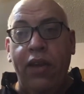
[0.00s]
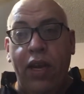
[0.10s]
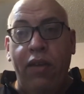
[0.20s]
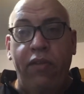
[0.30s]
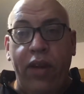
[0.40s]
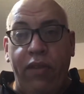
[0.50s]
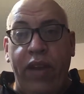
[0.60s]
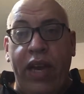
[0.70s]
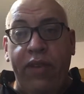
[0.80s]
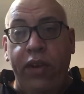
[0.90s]

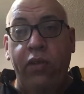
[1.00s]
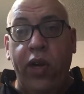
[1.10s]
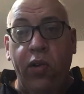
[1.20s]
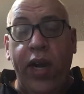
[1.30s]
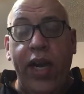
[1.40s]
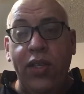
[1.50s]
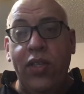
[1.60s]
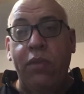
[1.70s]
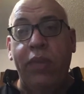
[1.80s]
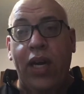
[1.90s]
of having
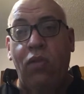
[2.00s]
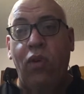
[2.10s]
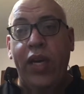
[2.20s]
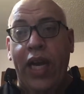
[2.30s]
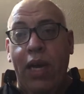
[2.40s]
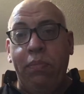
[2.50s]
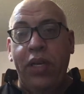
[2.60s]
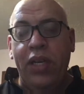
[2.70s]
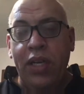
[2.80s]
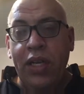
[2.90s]
regrets about what
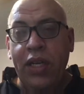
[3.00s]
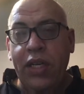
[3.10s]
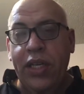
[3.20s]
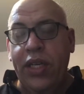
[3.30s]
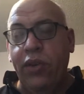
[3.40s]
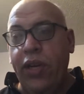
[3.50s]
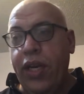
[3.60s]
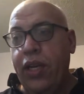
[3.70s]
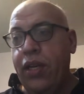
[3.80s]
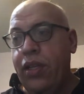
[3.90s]
happened
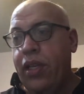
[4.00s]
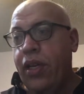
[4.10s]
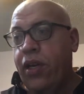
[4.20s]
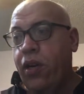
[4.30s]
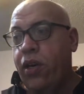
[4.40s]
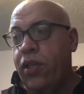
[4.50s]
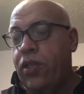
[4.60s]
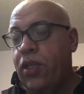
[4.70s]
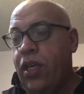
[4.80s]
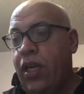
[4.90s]
during the
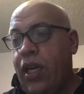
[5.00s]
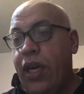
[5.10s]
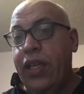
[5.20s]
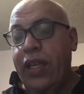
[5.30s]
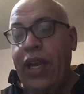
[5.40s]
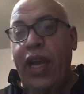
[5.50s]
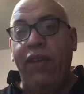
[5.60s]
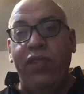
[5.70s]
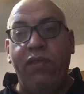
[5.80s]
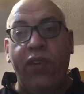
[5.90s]
occurrence. And then they
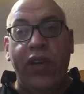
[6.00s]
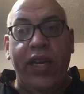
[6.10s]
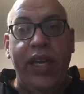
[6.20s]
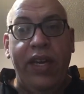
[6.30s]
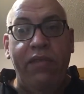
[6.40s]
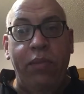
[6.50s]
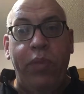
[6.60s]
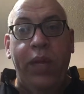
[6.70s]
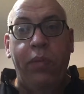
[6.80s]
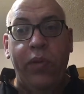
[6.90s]
have to forgive the
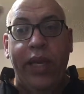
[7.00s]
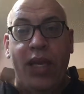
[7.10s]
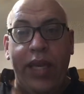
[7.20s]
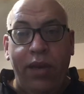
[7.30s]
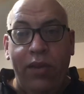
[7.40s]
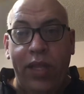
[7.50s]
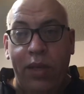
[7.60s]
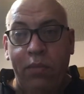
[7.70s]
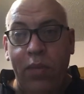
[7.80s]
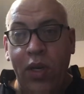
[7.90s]
people that killed
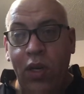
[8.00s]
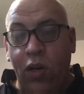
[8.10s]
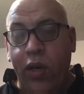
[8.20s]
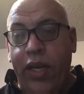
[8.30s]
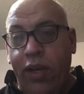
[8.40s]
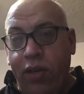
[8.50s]
them, or